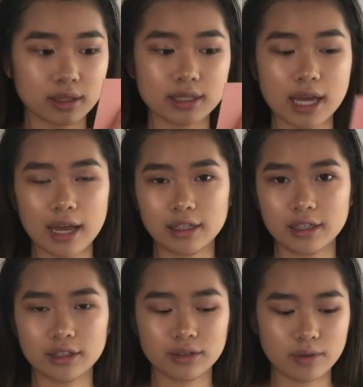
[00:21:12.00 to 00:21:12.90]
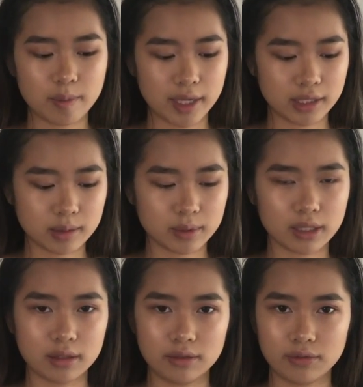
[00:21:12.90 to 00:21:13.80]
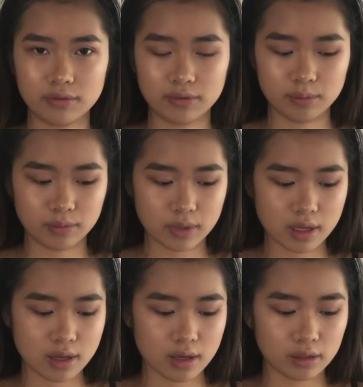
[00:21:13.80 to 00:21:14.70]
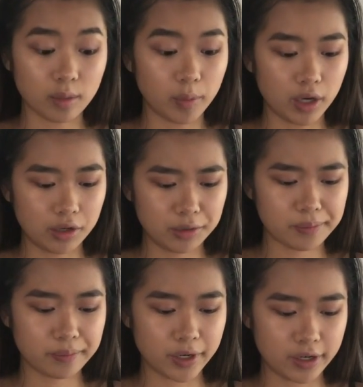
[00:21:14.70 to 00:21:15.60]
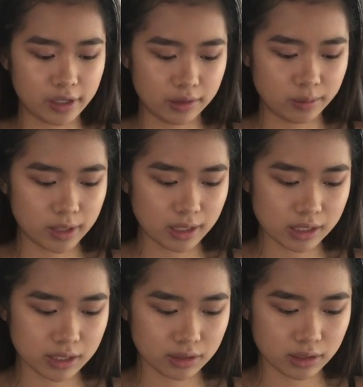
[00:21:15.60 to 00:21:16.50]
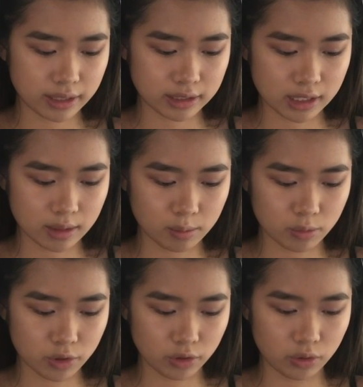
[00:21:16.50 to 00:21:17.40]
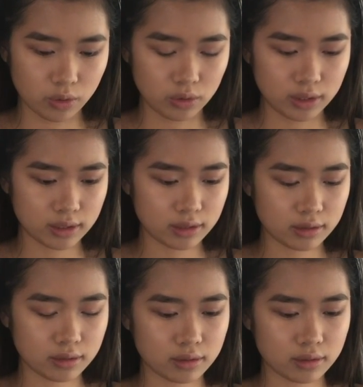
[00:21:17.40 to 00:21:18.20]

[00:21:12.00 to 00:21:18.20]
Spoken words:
This highlighter reminds me of the Balm Mary Luminizer, except more golden.